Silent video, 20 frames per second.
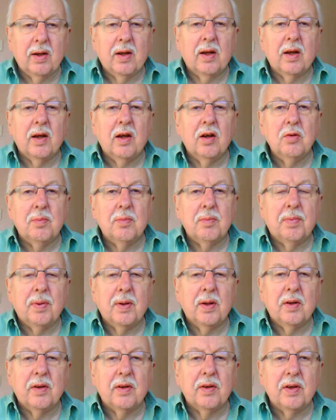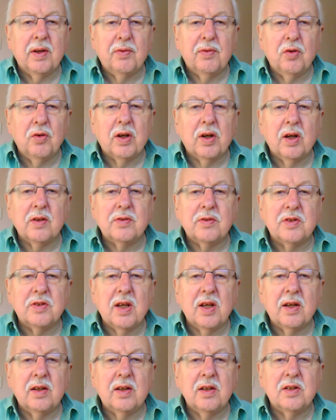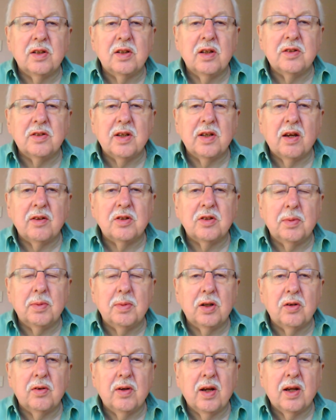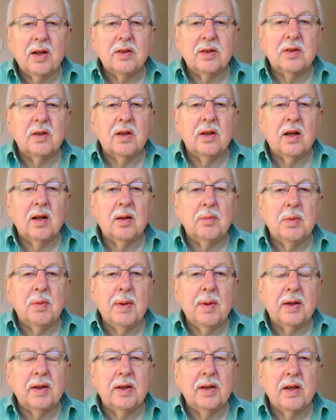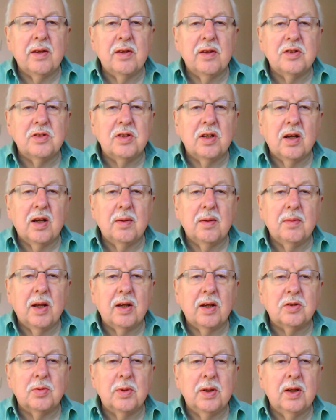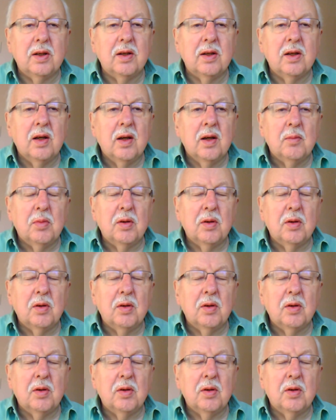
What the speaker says: Well, I hope the forecast for Saturday turns out to be correct. I'll be back again this time next week.